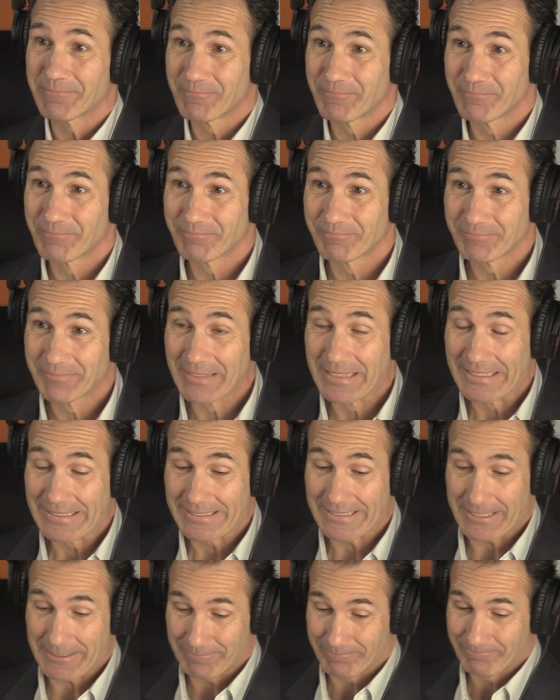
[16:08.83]
Yeah.
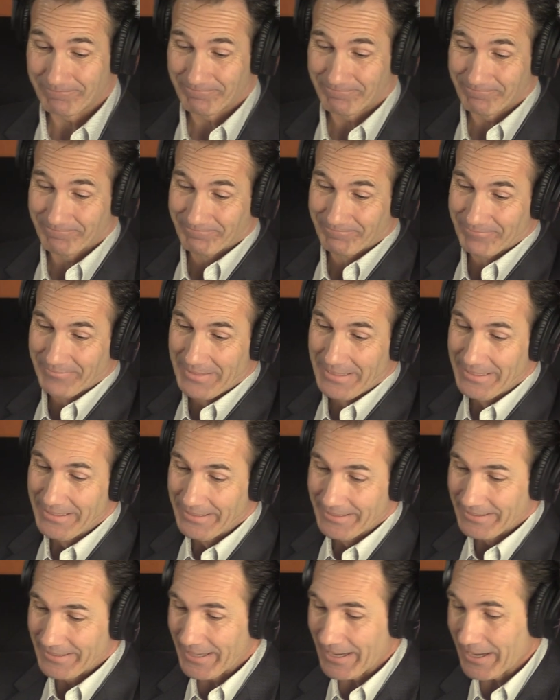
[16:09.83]
Yeah.
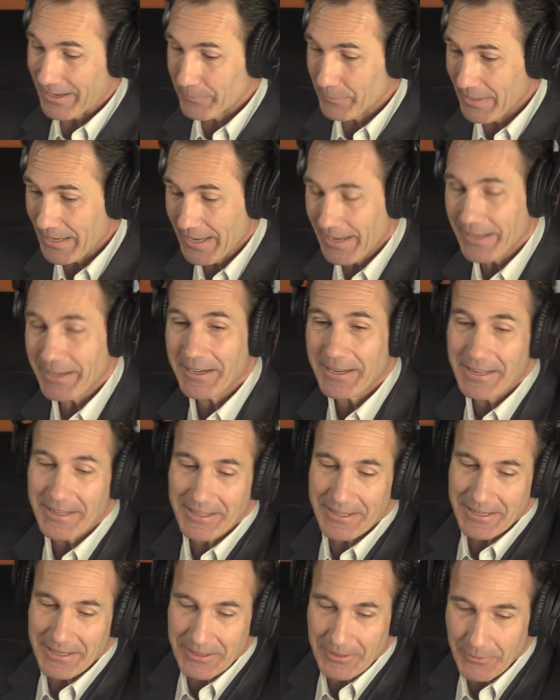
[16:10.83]
Yeah, we had
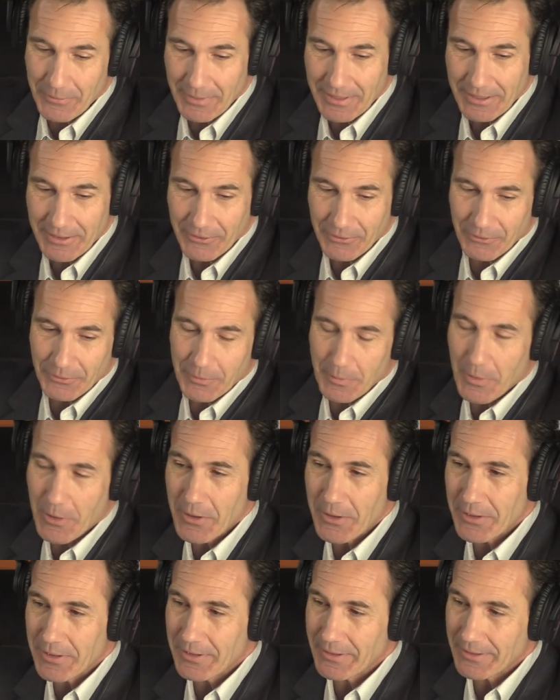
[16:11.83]
a uh, we had a
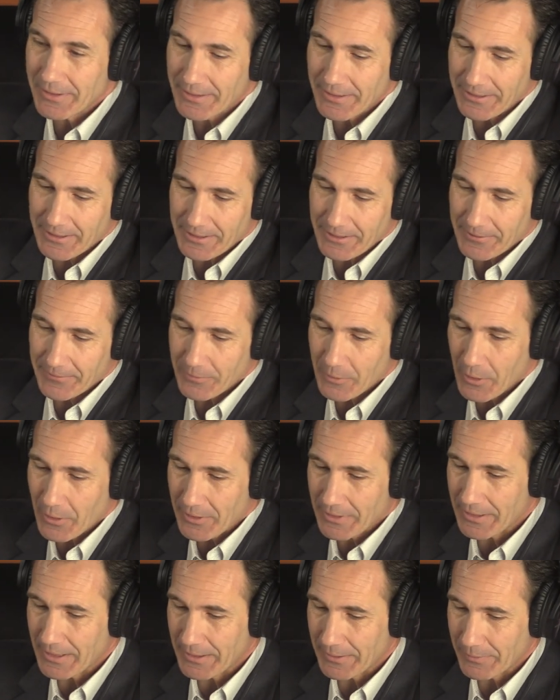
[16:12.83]
small uh,
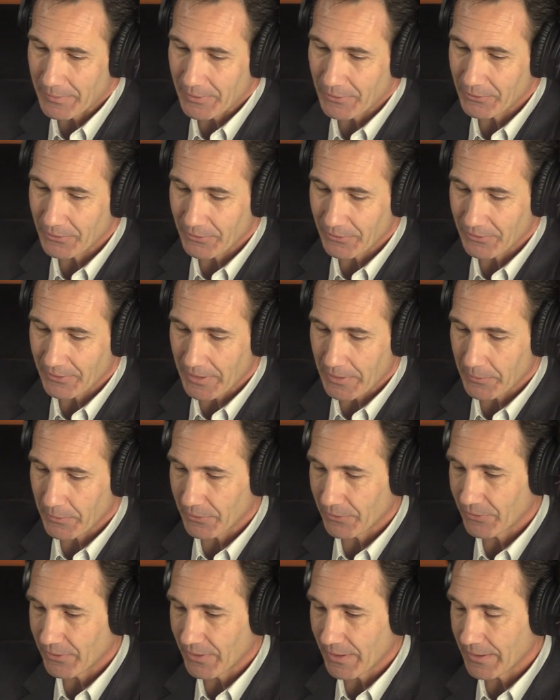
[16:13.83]
online business that
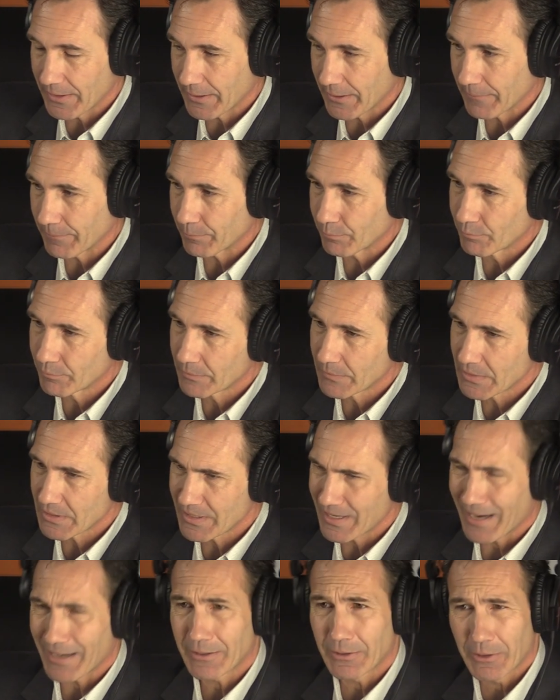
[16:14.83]
was selling
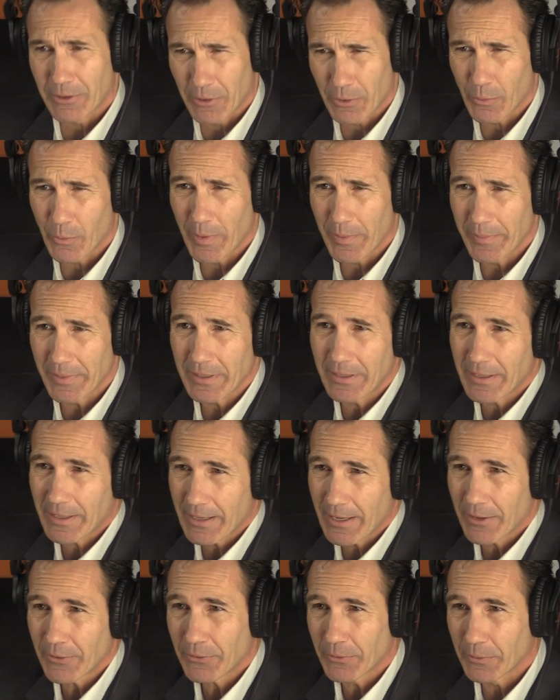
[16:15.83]
tactical equipment. I
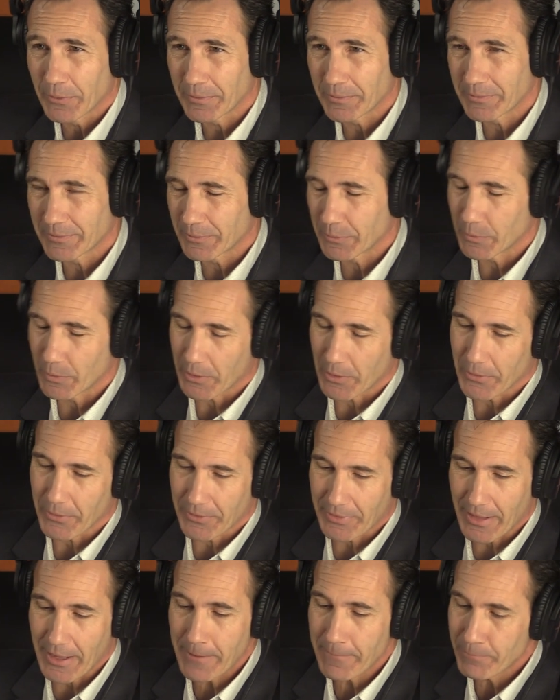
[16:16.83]
guess we'll go
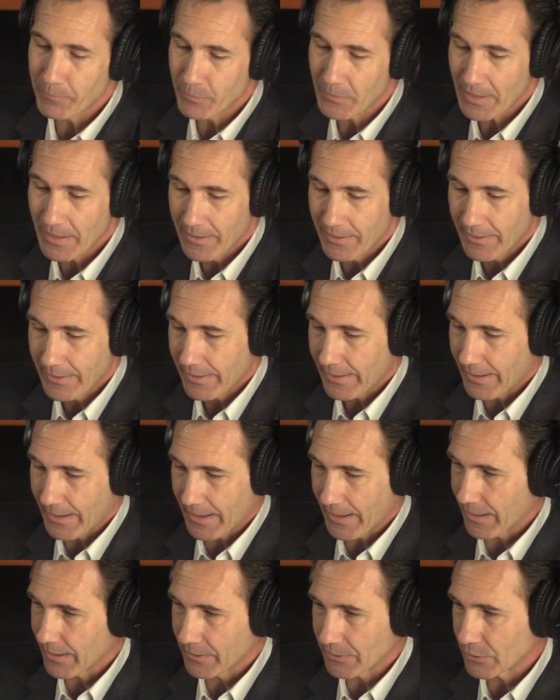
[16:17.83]
with that,
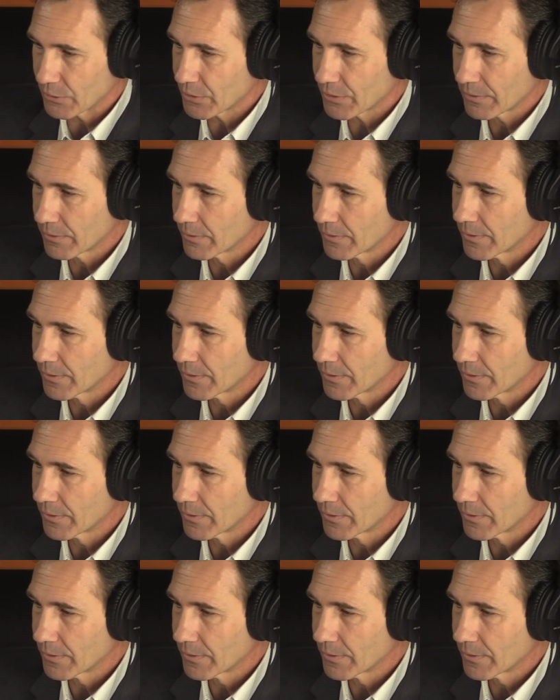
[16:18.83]
and